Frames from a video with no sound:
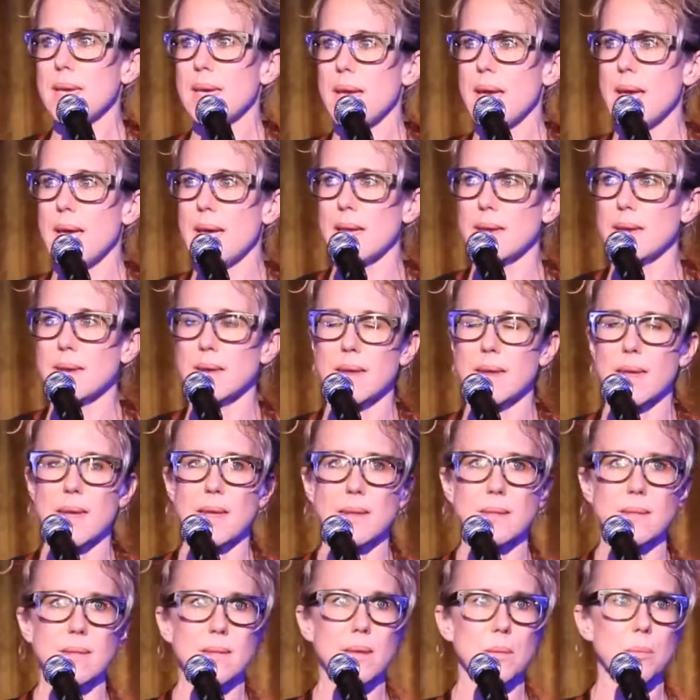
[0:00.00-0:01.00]
And
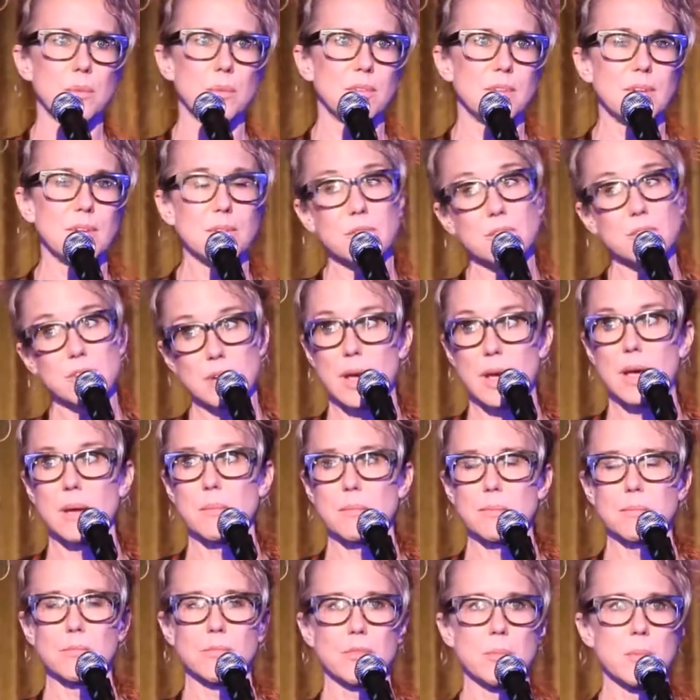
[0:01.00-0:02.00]
it was a different
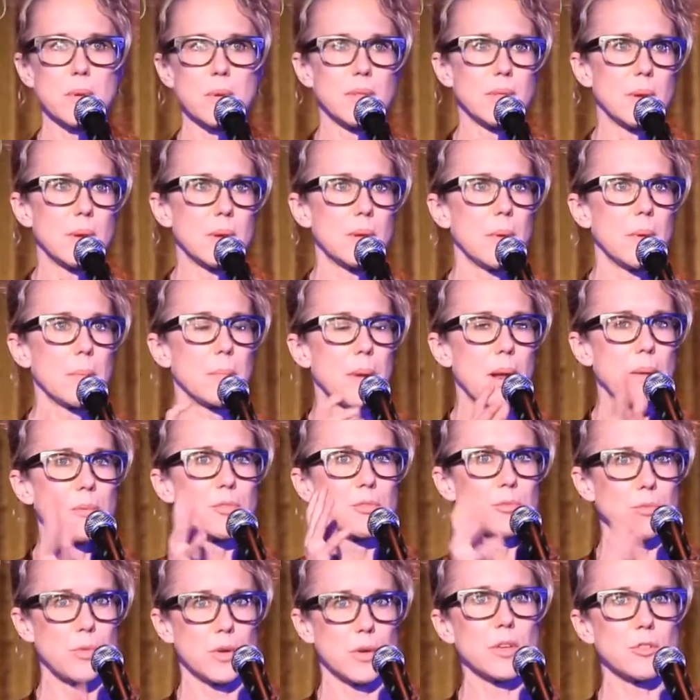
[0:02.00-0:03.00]
time for me. Anyway, but I
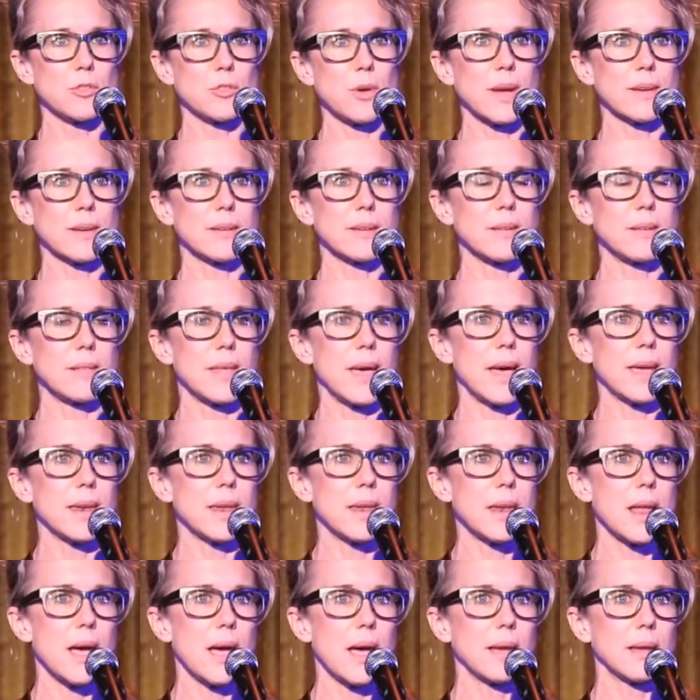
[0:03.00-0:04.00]
was really attracted to that,
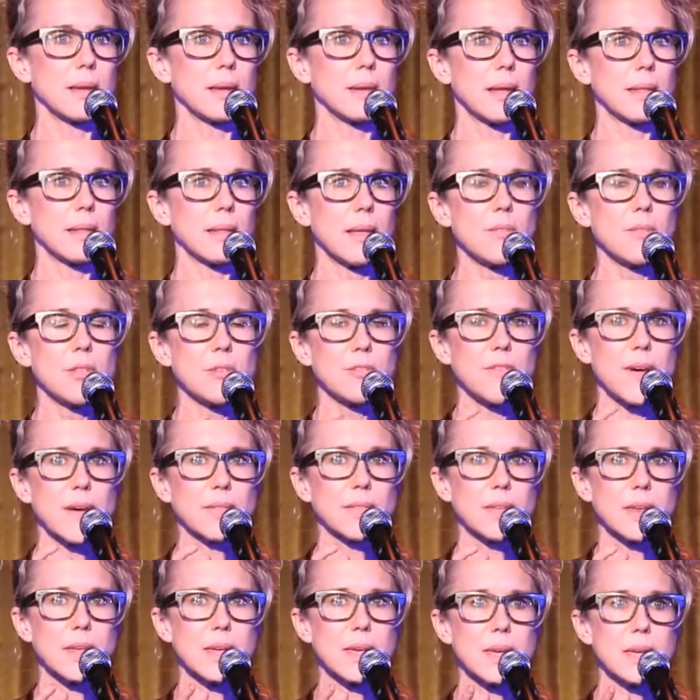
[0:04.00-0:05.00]
and I loved the
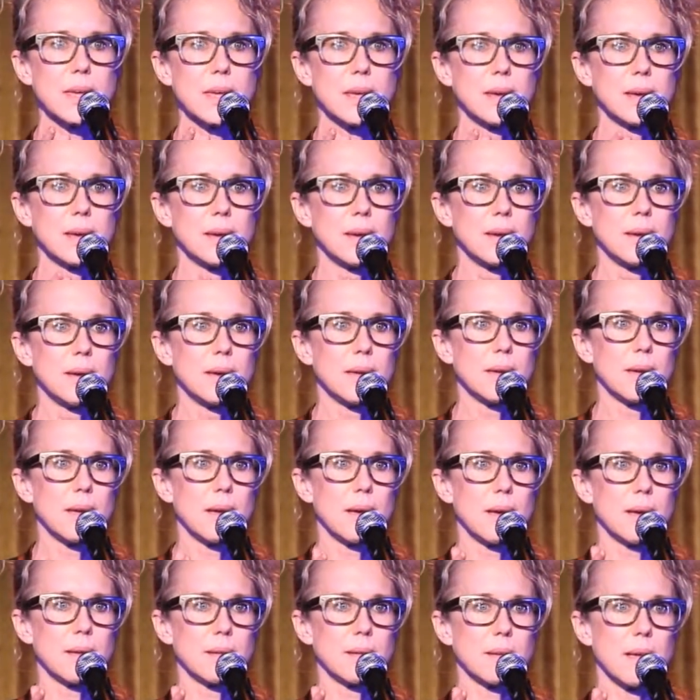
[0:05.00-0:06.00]
fact that he
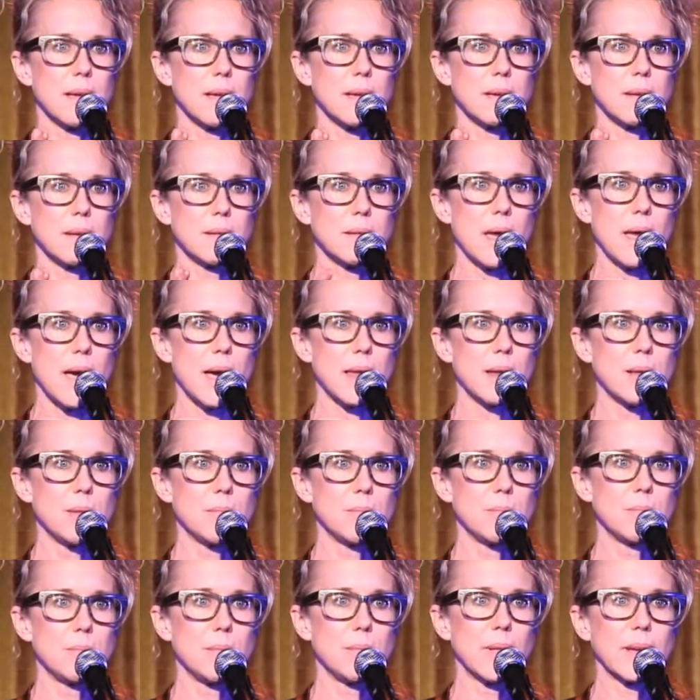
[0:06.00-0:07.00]

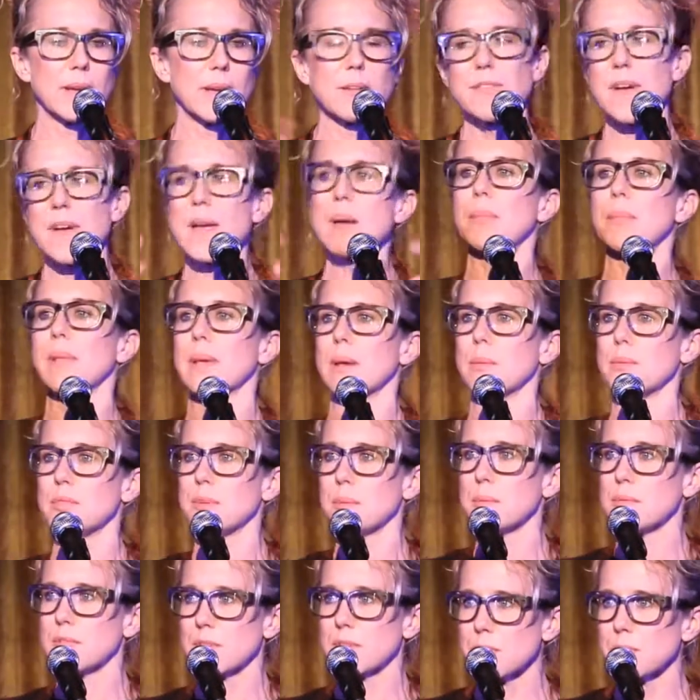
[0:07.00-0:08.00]
had a family. He was
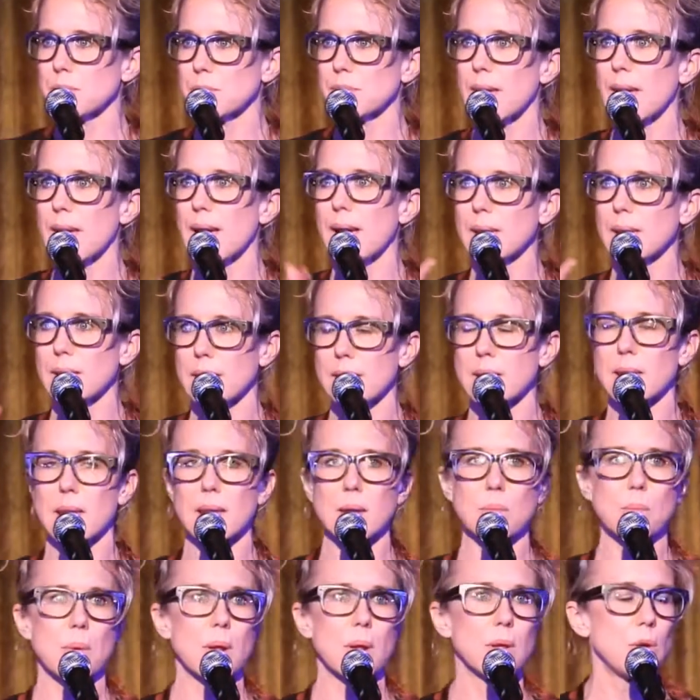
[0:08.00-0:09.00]
a single dad,
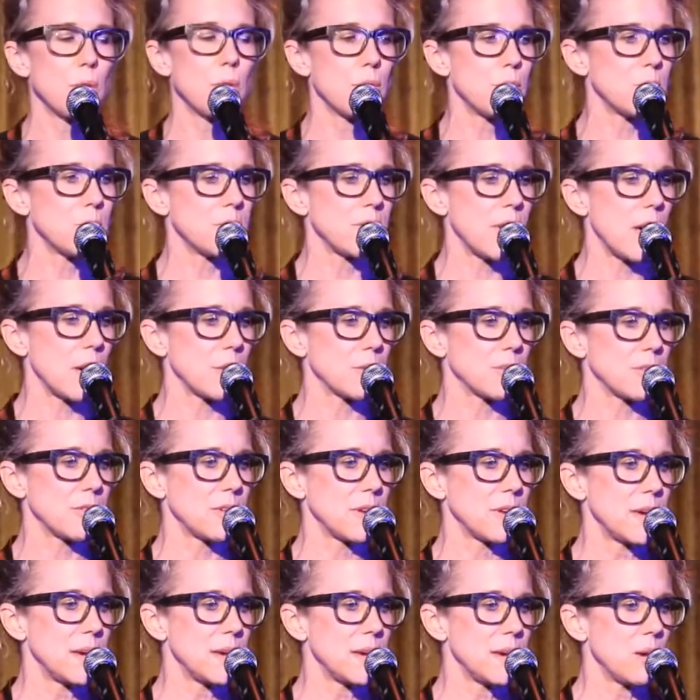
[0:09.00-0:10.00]
and when I'd go over to his house,
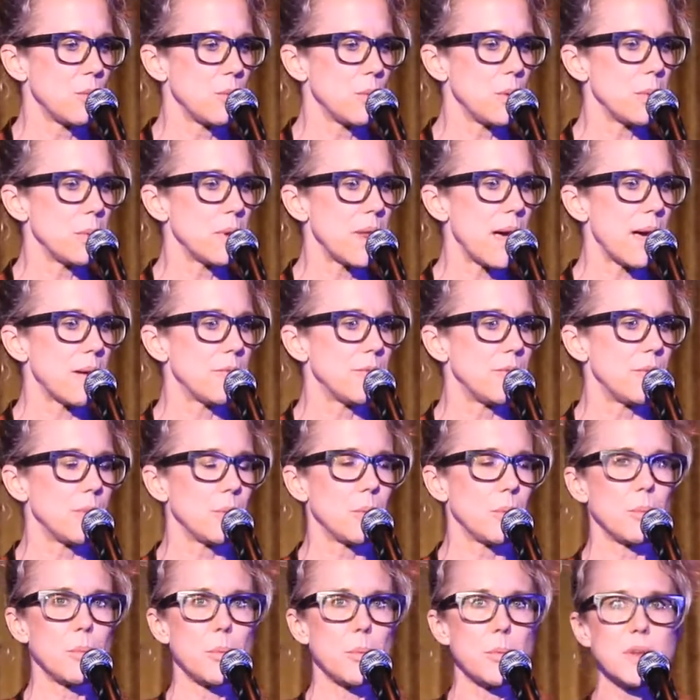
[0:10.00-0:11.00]
we would
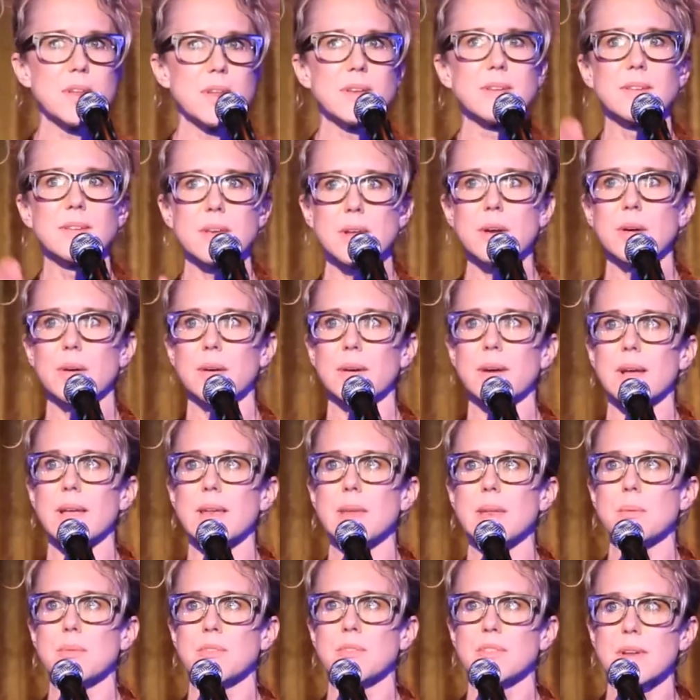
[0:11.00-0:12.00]
eat dinner,
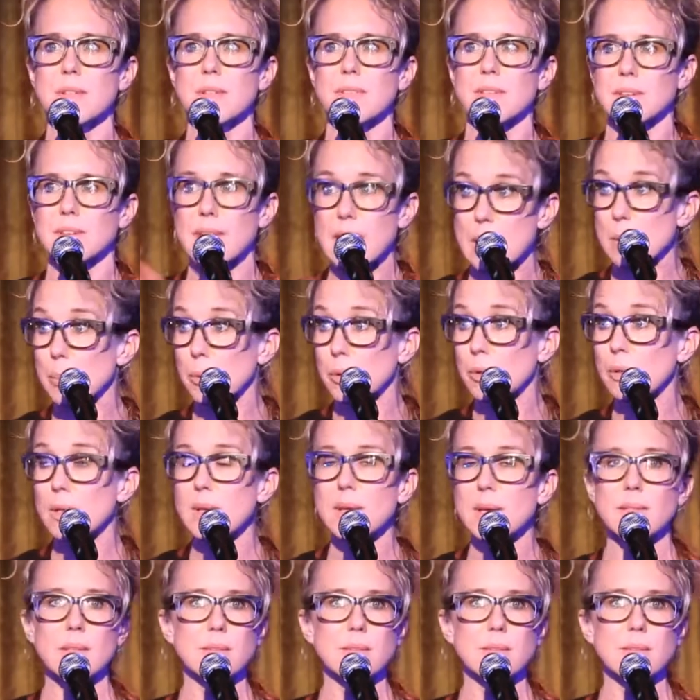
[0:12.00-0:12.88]
and he would sit at the table.